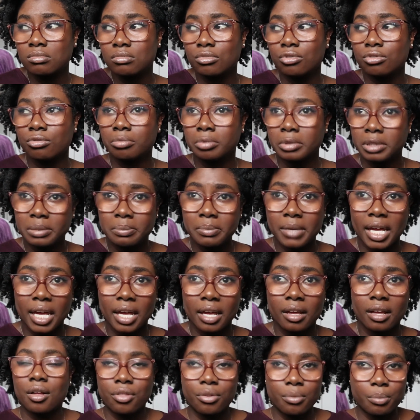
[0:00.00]

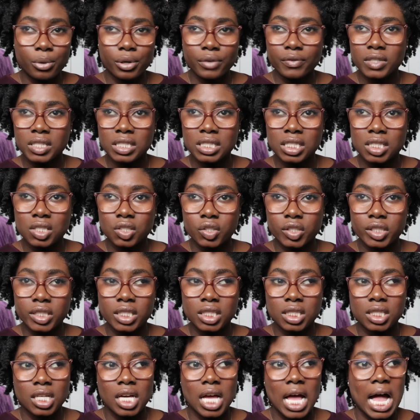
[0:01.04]
remake the movie
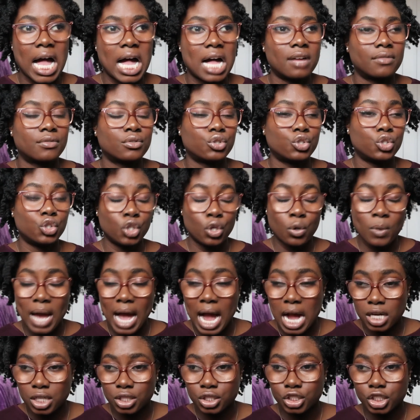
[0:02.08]
series, have new
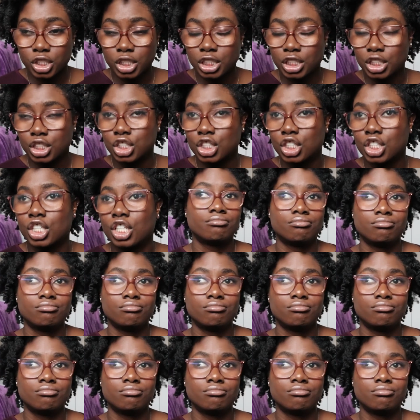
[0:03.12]
actors,